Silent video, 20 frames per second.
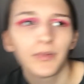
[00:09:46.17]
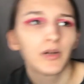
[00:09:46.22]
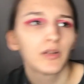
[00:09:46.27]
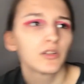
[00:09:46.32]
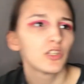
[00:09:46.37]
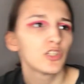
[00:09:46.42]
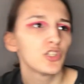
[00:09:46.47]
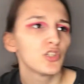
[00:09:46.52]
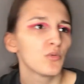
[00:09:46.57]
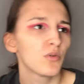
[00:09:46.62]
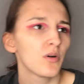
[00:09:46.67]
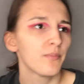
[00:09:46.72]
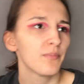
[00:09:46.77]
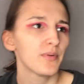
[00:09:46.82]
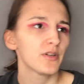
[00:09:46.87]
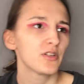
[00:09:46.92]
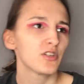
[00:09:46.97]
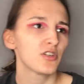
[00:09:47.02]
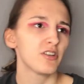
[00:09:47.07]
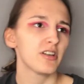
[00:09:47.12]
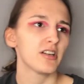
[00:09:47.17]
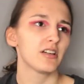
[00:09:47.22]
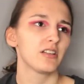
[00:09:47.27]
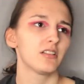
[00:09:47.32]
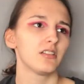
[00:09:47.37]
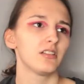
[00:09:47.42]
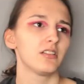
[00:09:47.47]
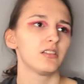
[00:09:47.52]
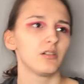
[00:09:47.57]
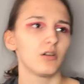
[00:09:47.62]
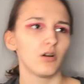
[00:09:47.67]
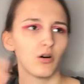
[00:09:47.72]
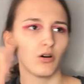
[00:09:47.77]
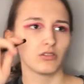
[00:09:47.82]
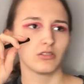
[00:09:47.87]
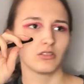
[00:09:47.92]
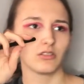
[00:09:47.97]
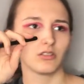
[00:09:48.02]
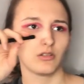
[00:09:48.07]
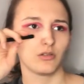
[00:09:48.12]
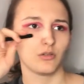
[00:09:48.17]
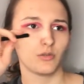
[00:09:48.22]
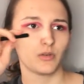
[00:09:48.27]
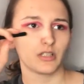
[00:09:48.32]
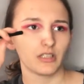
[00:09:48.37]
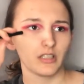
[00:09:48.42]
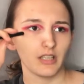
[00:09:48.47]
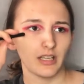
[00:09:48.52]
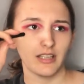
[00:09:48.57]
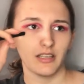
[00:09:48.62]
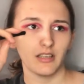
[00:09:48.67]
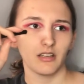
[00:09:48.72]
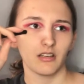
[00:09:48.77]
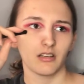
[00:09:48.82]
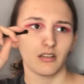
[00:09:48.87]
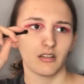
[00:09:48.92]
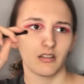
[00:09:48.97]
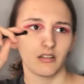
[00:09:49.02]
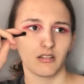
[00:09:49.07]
but did you want Betrayal on the lower line?